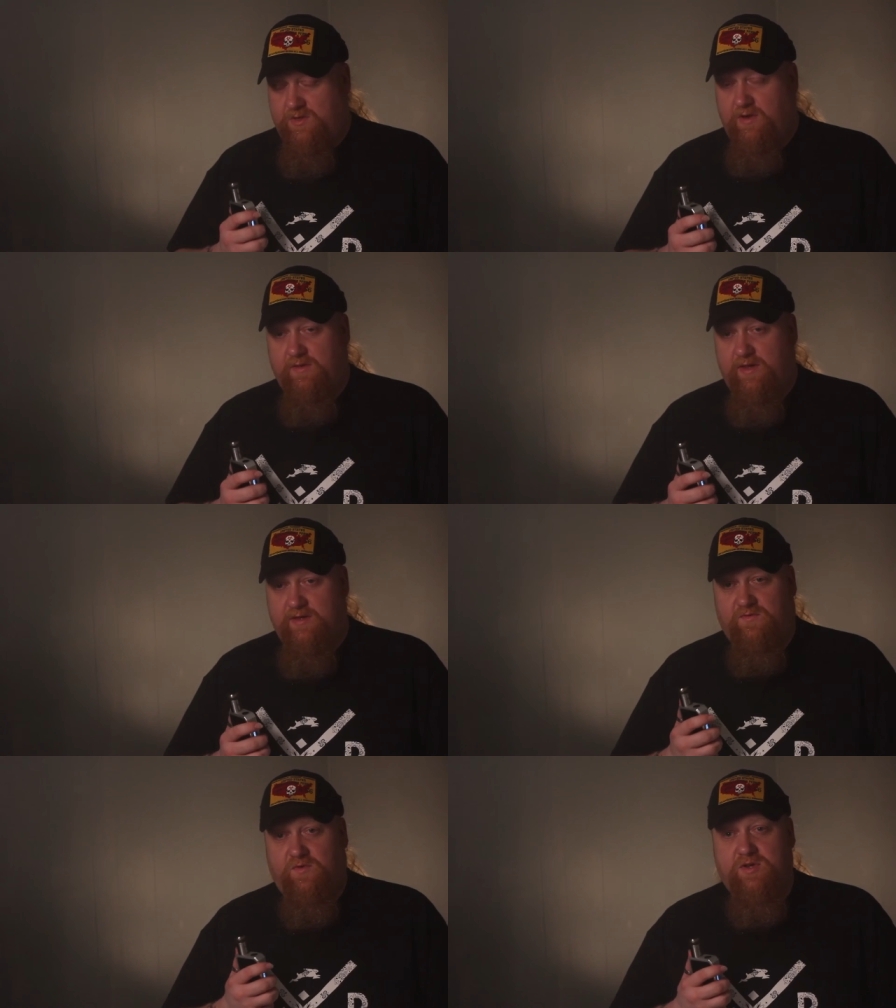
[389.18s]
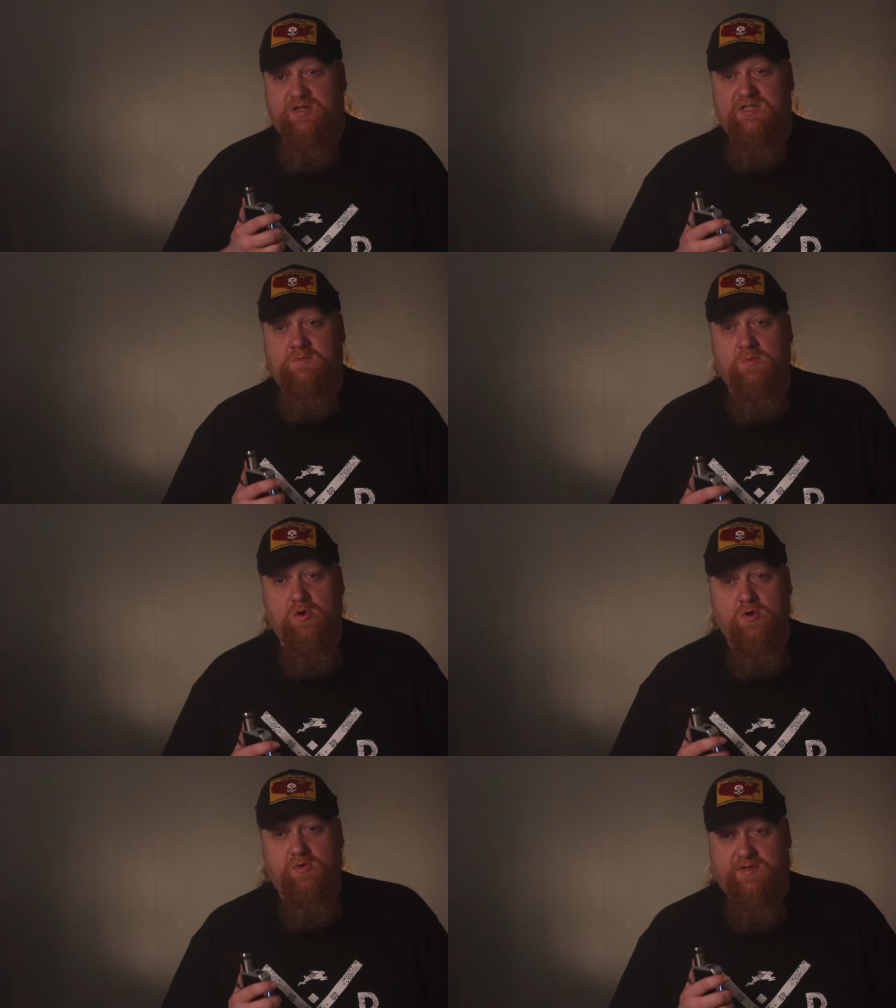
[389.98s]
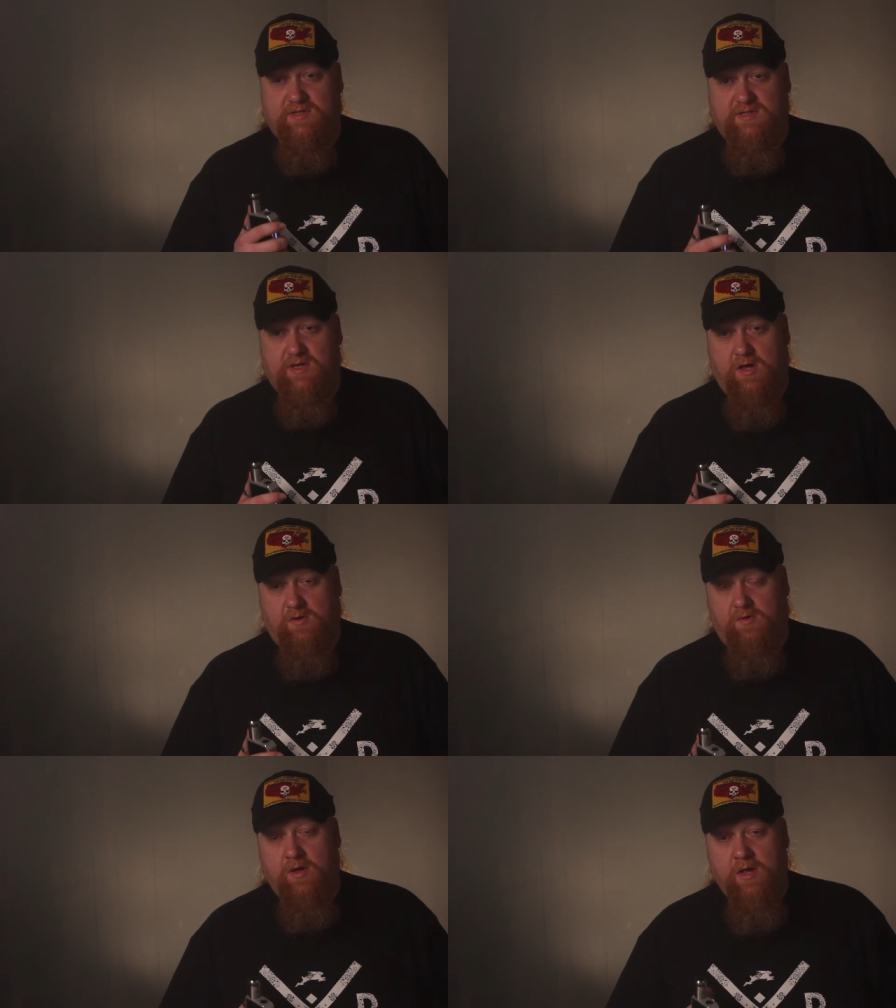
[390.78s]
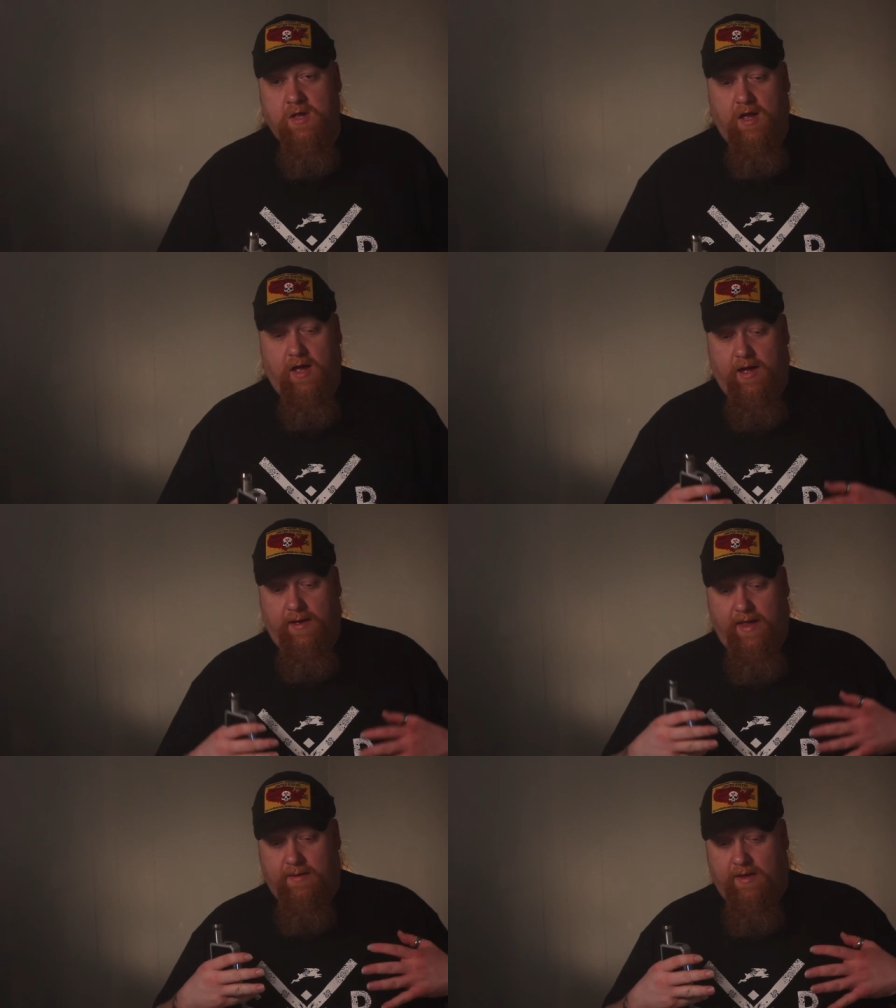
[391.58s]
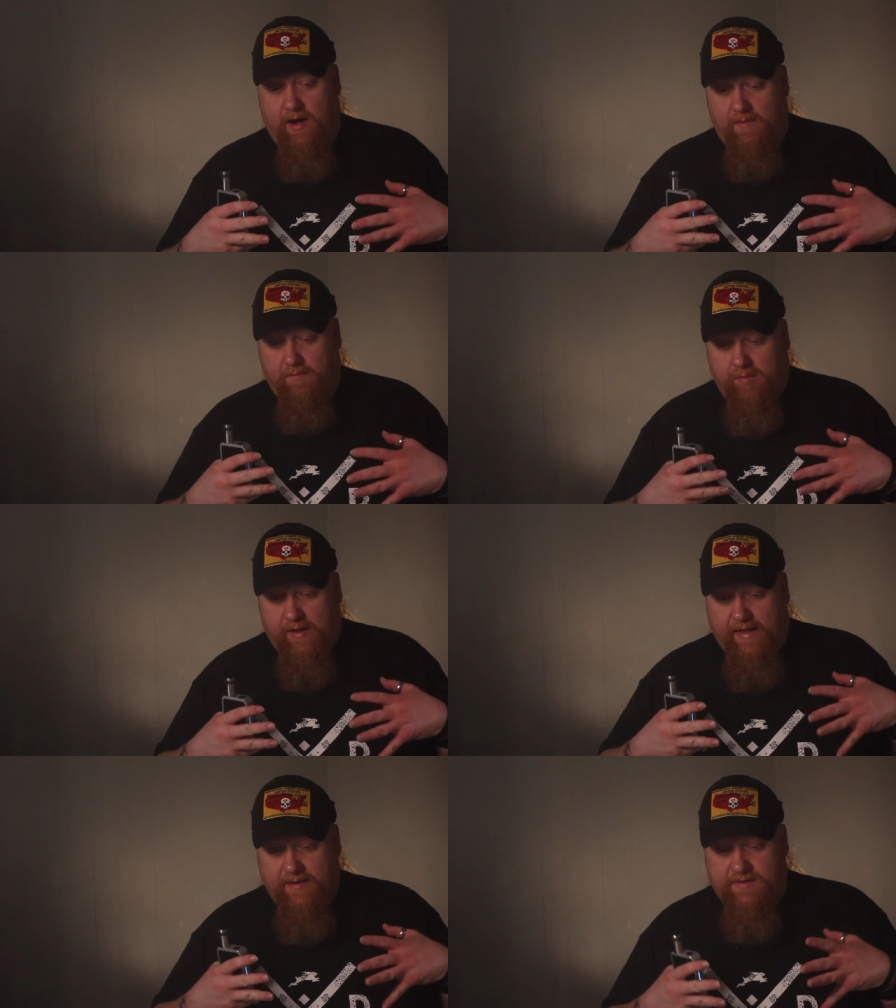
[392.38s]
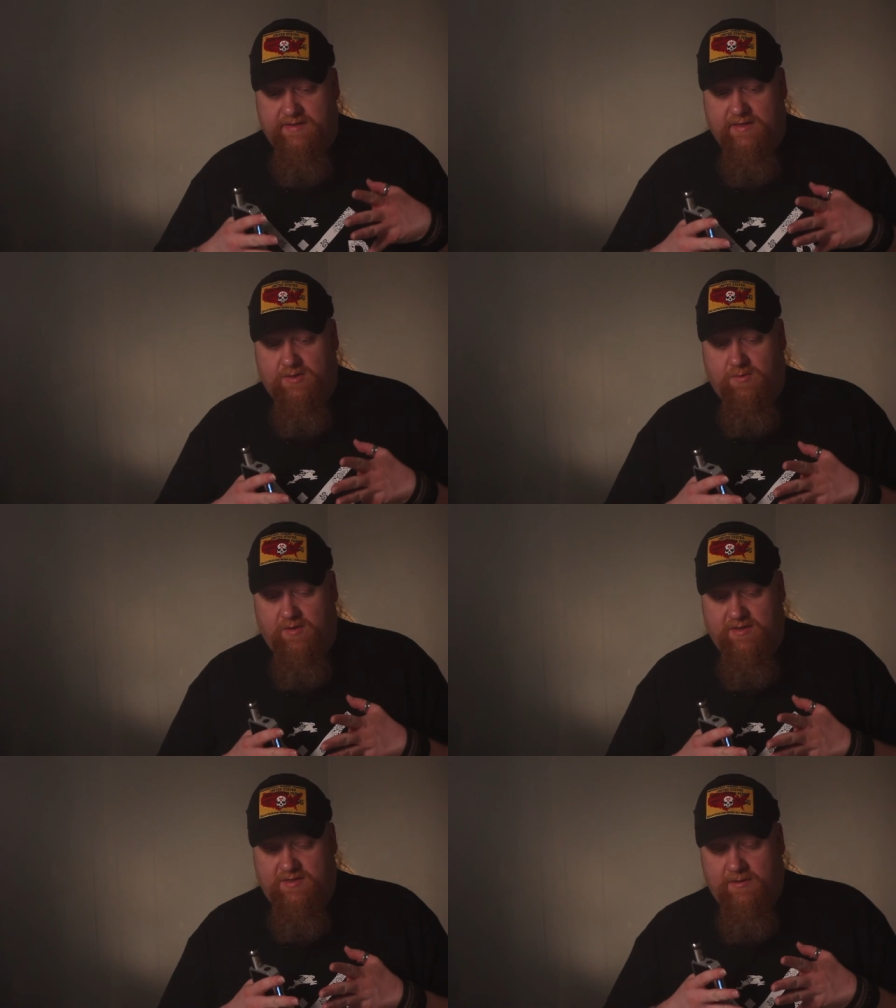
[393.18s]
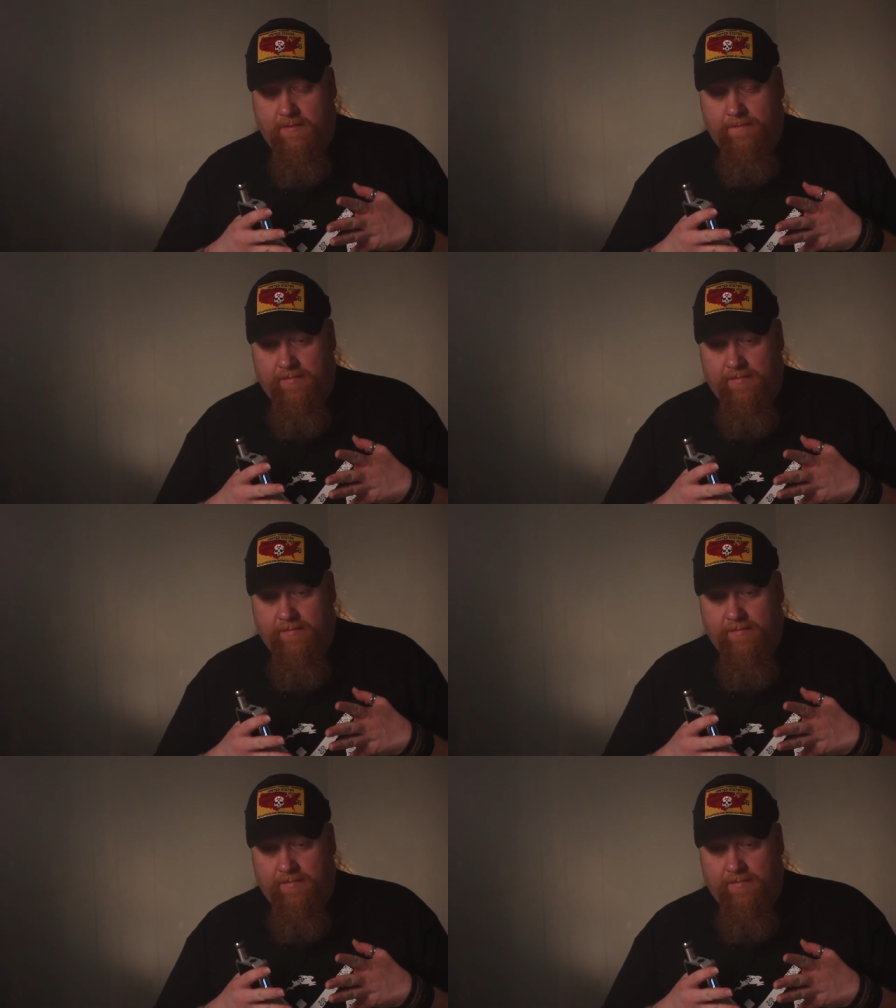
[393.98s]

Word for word: everything is very smooth and subtle, uh, and it kind of blends into this